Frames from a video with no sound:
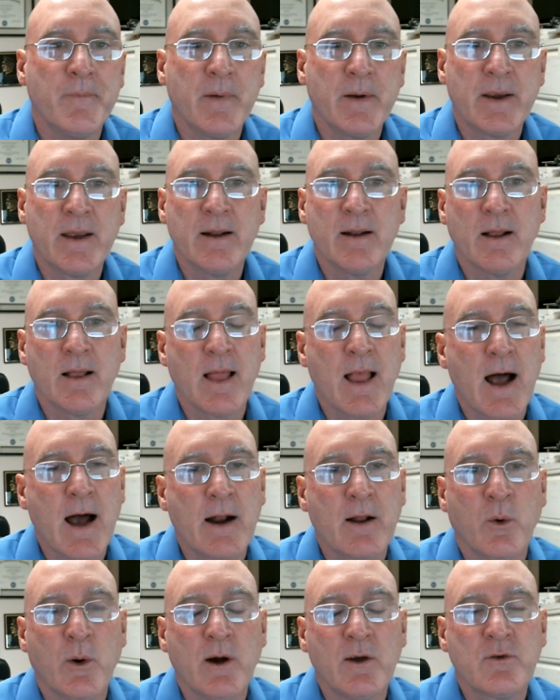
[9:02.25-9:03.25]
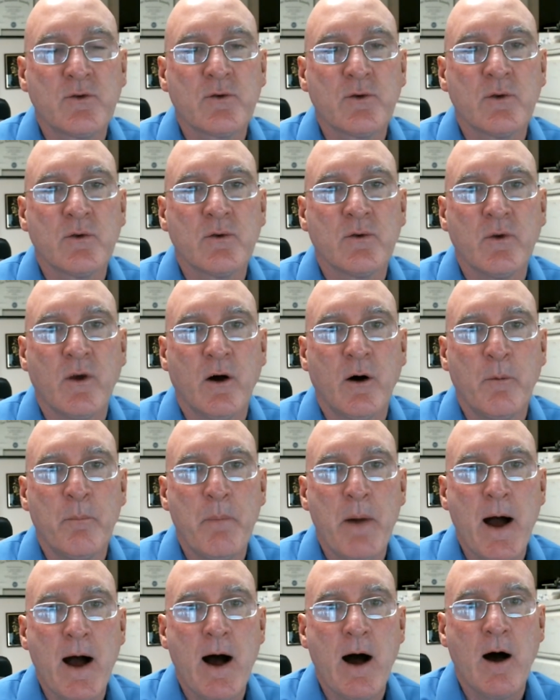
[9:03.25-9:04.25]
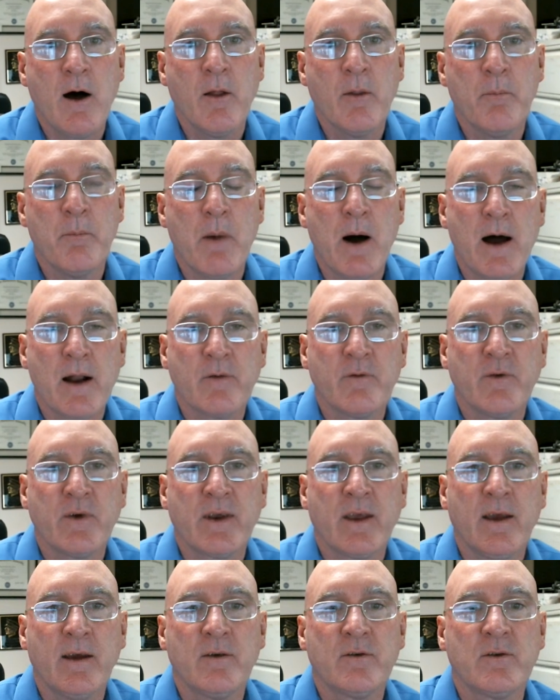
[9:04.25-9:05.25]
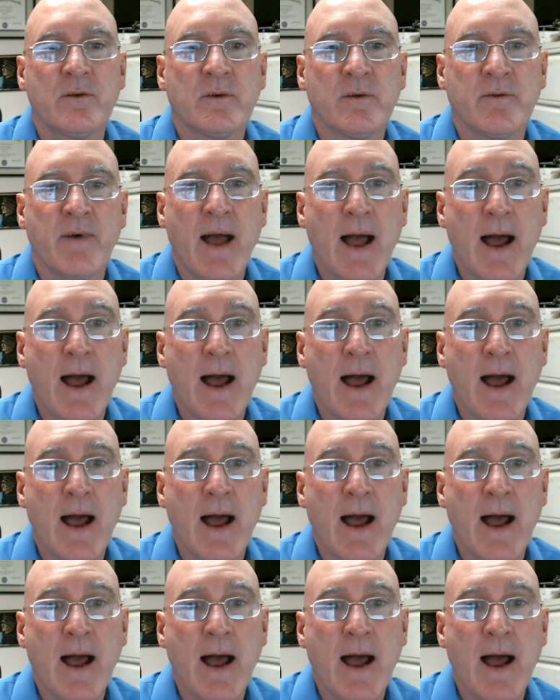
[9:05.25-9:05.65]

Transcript: a lot of questions about modifications of